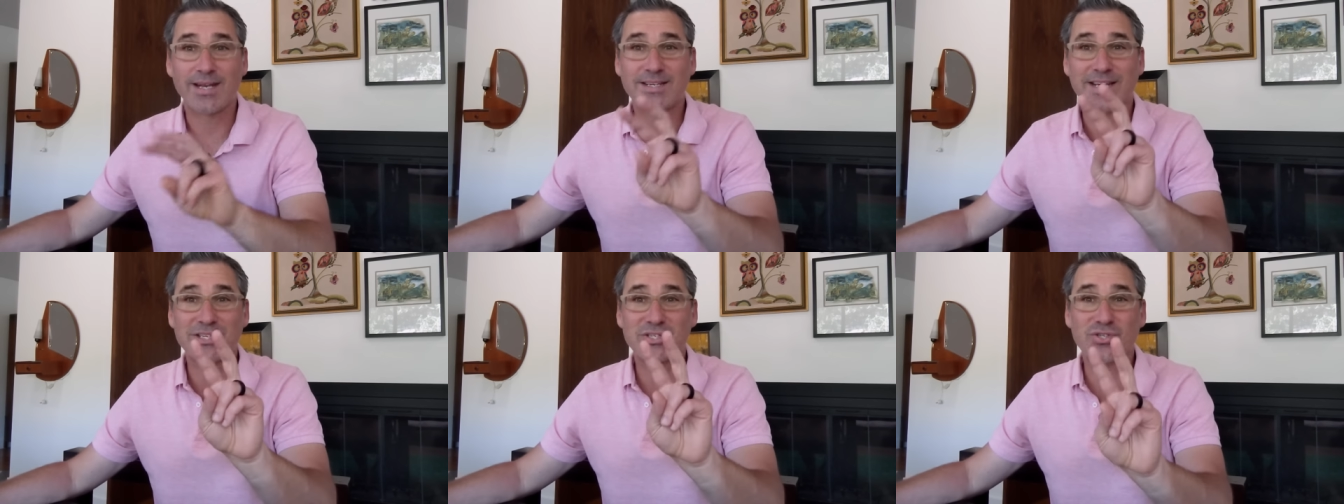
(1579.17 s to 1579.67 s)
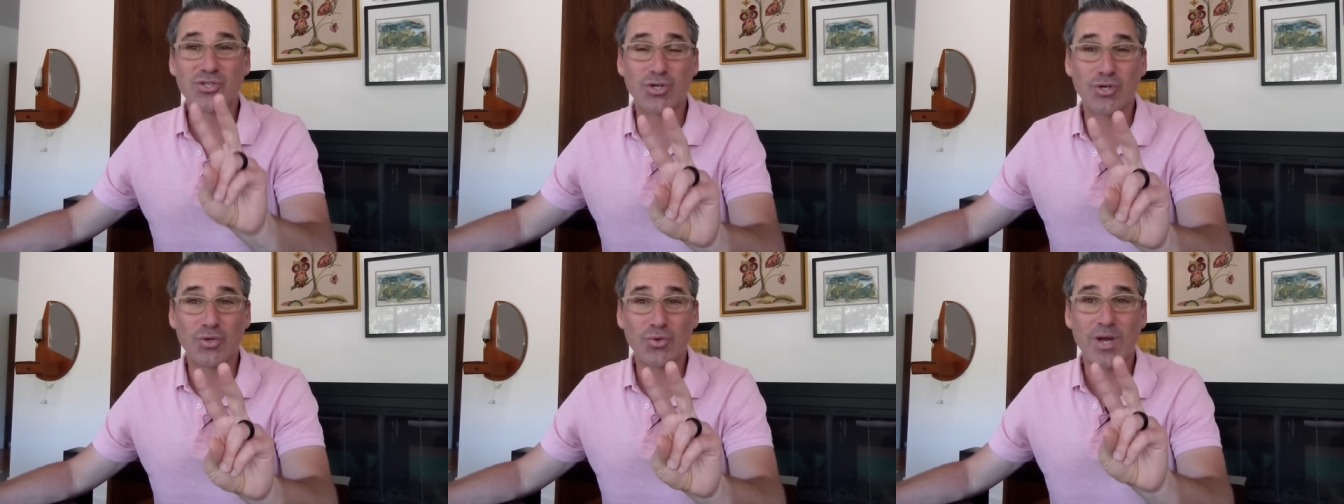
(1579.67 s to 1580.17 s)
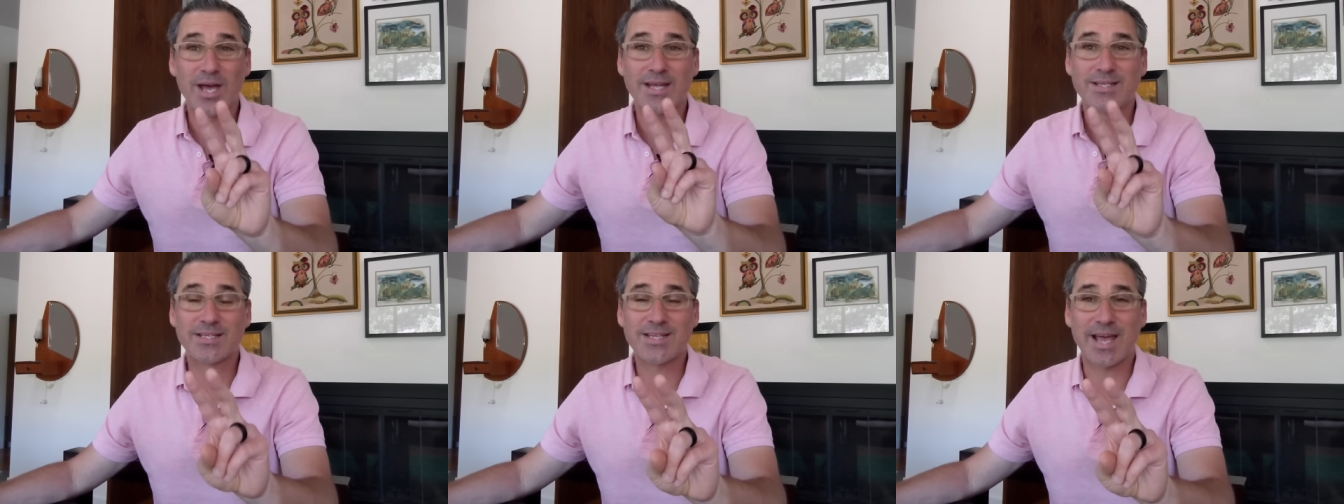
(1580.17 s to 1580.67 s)
and it takes two
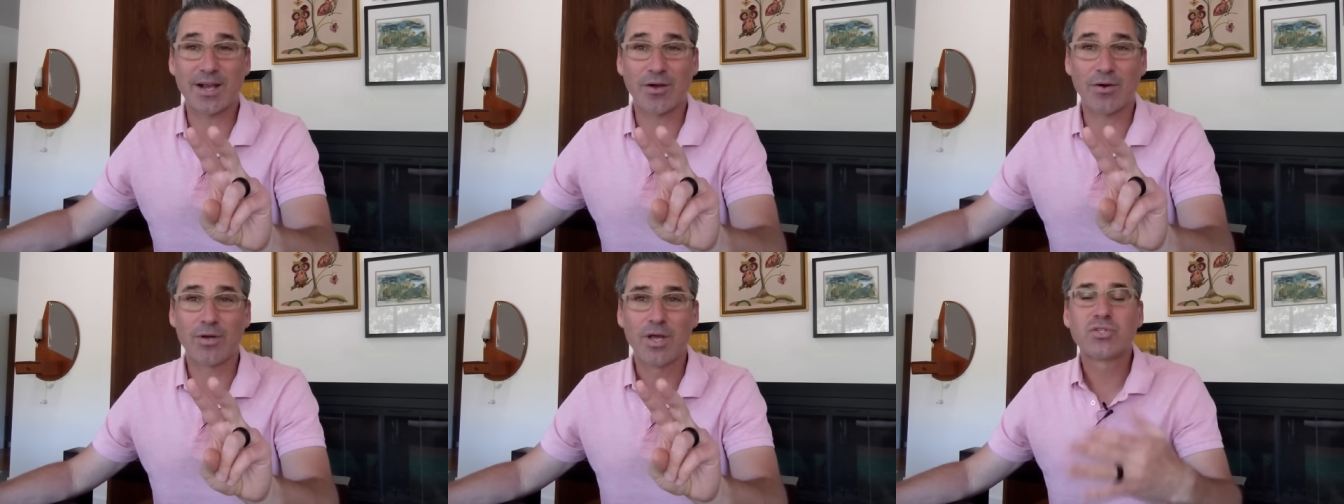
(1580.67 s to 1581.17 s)
to tango.